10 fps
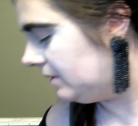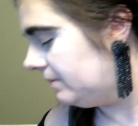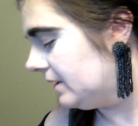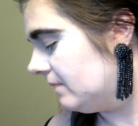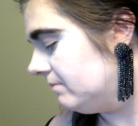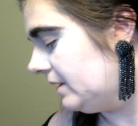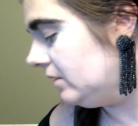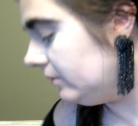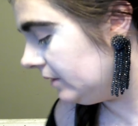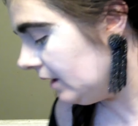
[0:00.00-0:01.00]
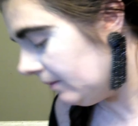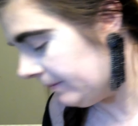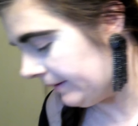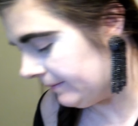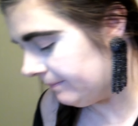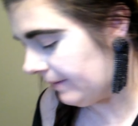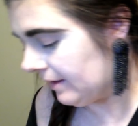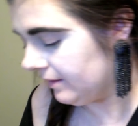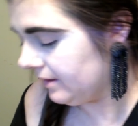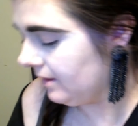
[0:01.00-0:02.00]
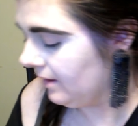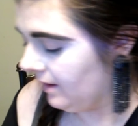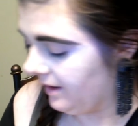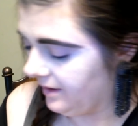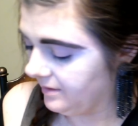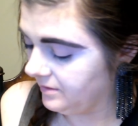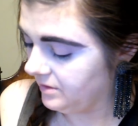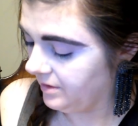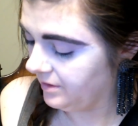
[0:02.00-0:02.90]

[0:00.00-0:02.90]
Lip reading: to pick up my Huda palette in